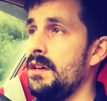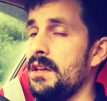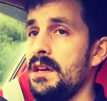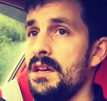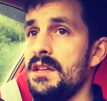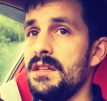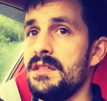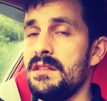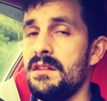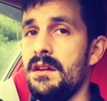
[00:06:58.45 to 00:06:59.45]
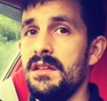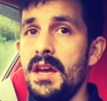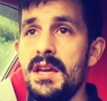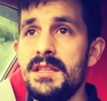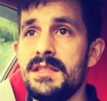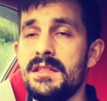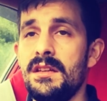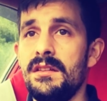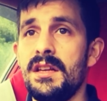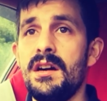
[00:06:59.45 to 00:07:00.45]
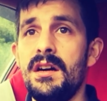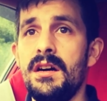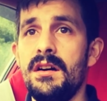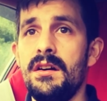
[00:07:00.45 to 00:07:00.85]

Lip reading: because yes, the car